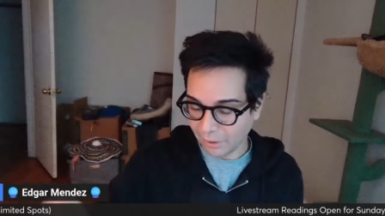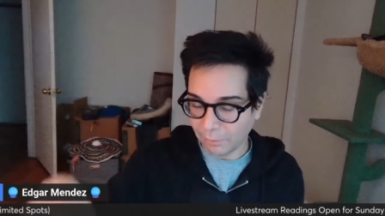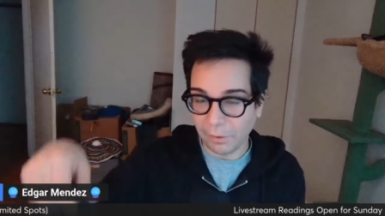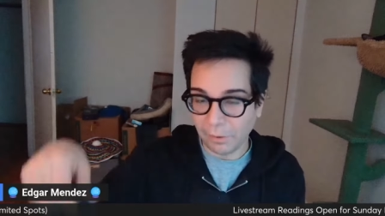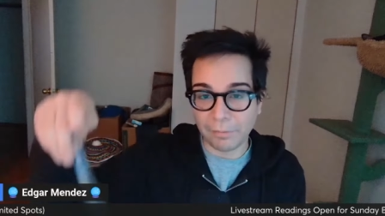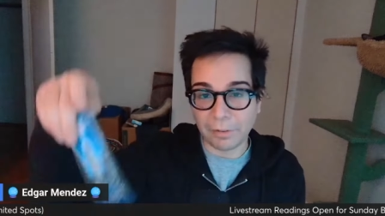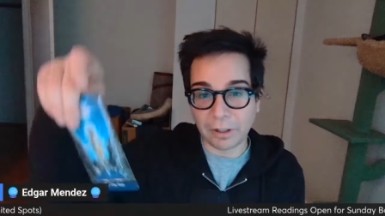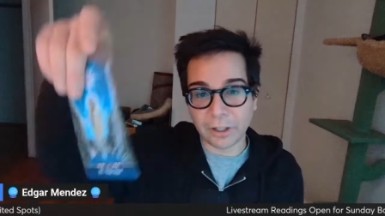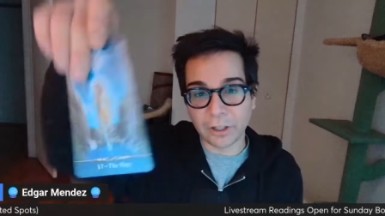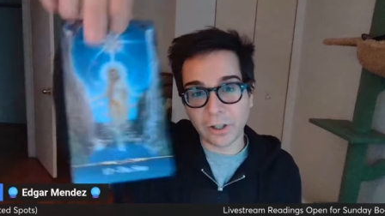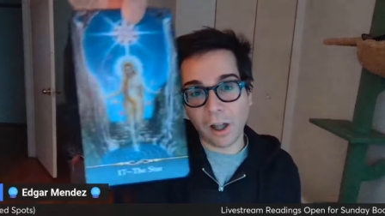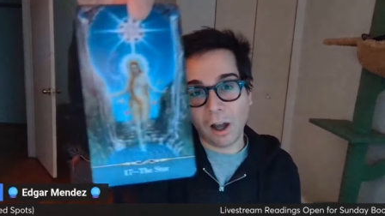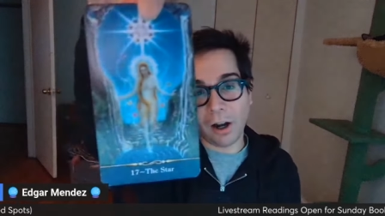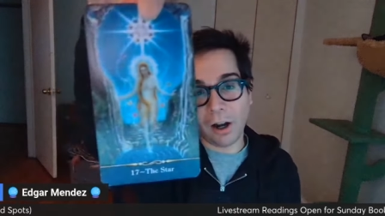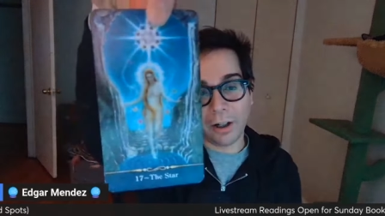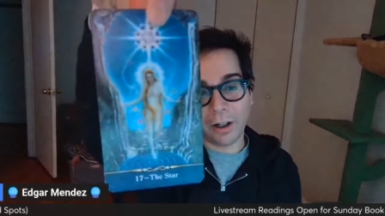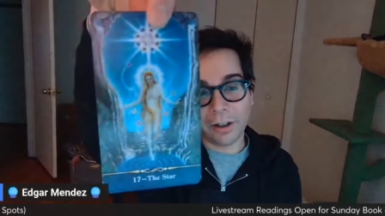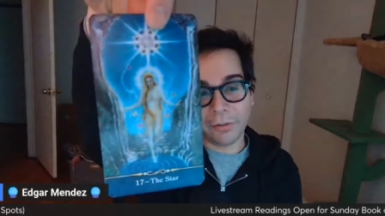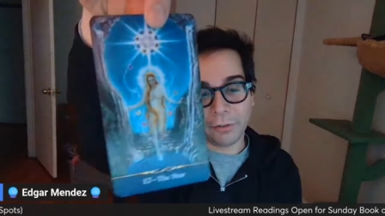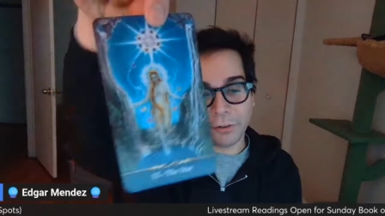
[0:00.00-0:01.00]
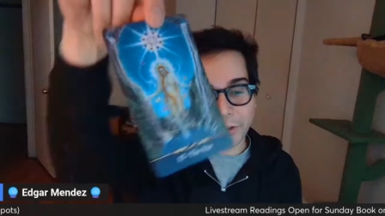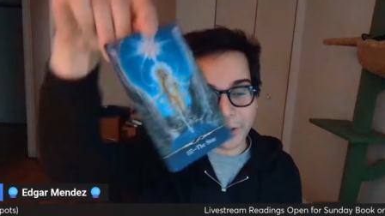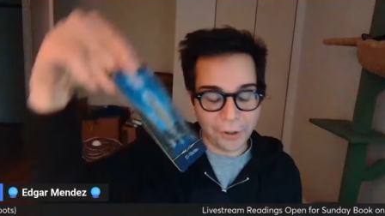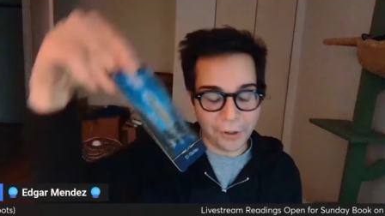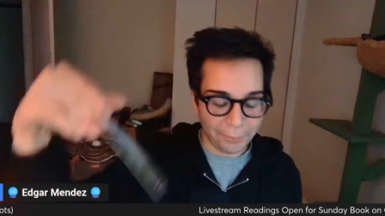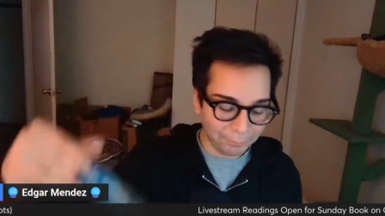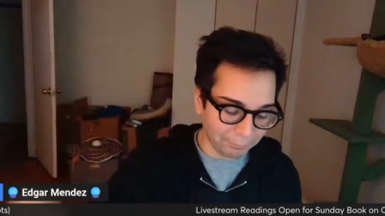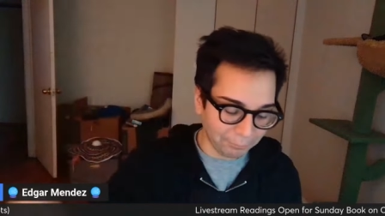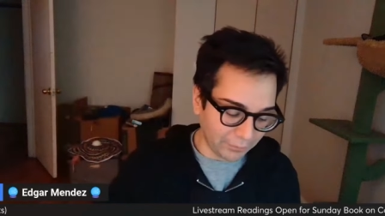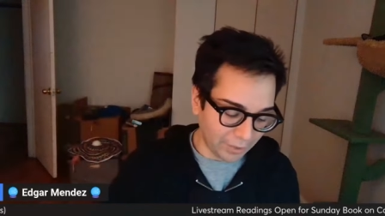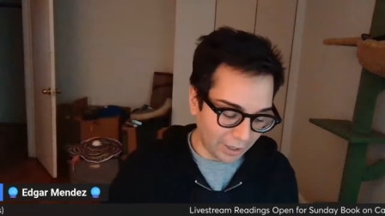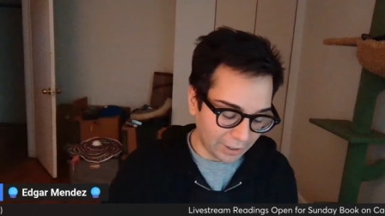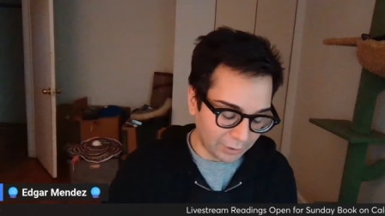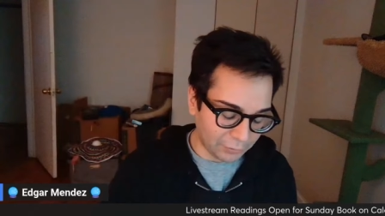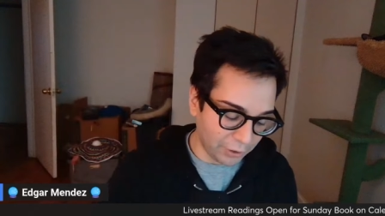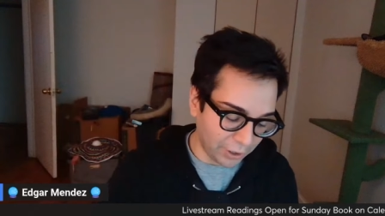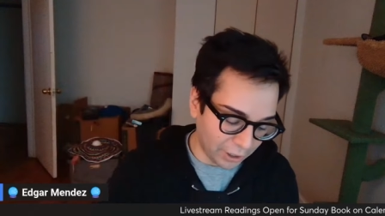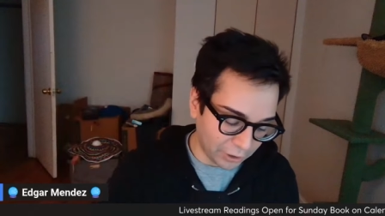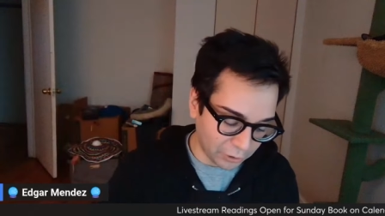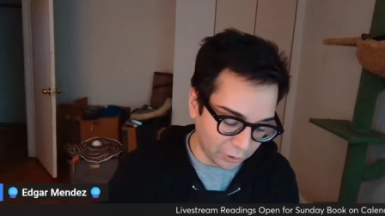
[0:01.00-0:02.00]
We have the star for you. That's
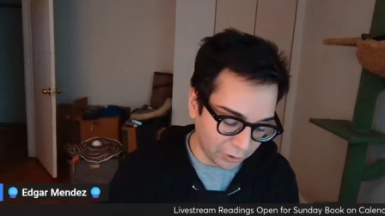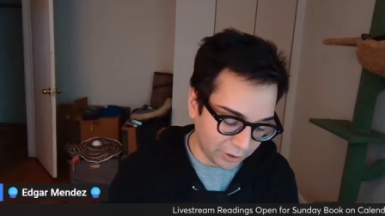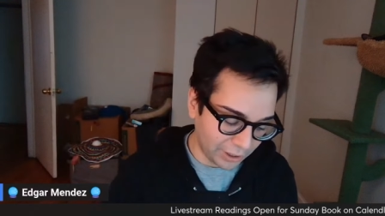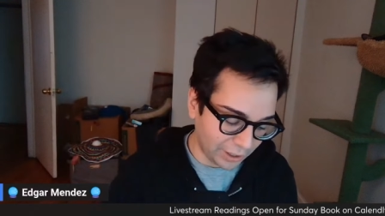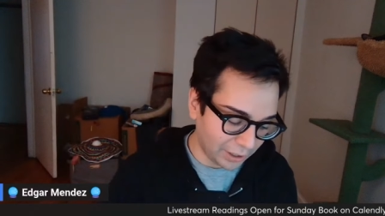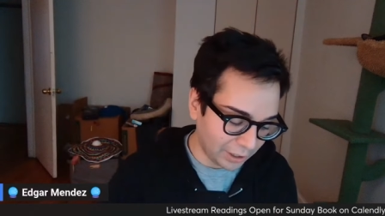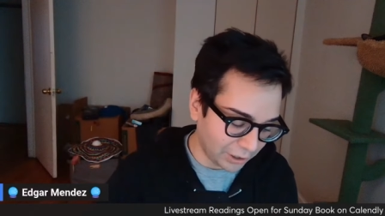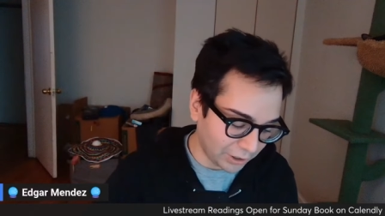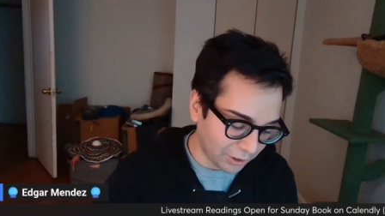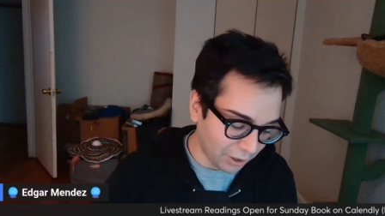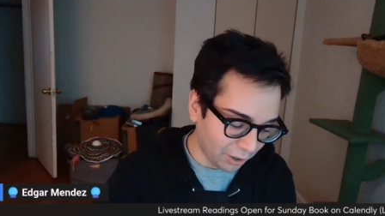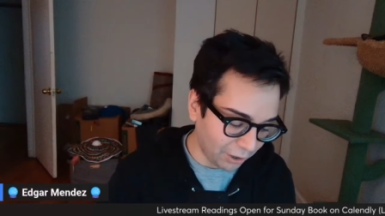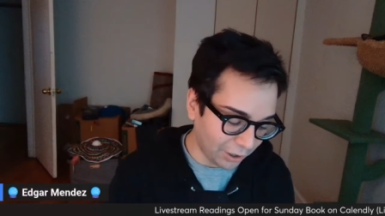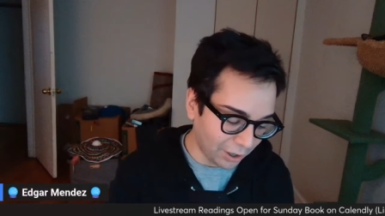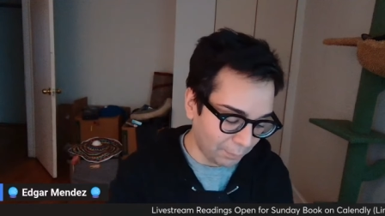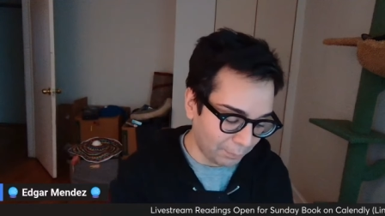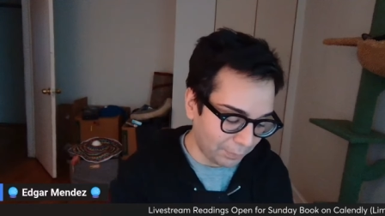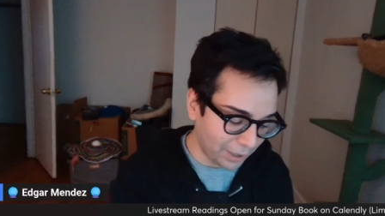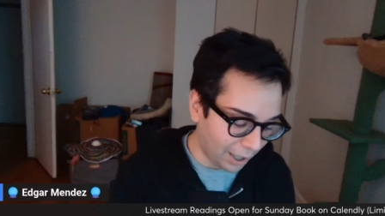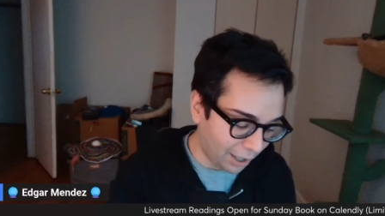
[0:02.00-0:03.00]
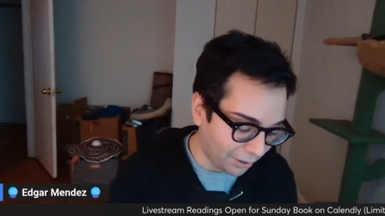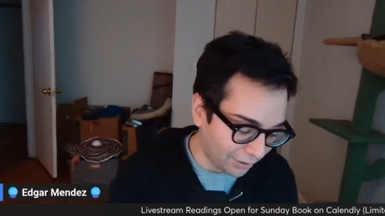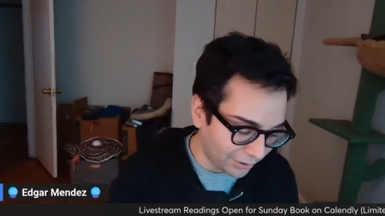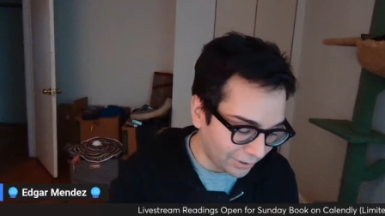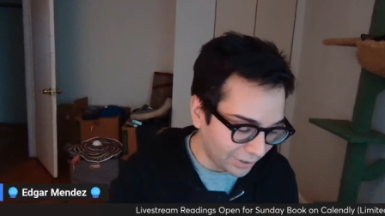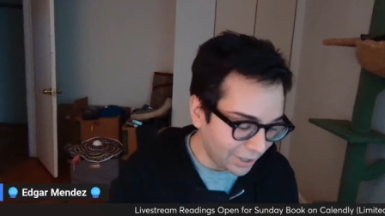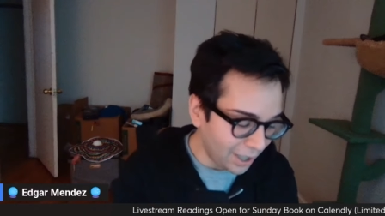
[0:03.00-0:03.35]
very interesting, the star coming out.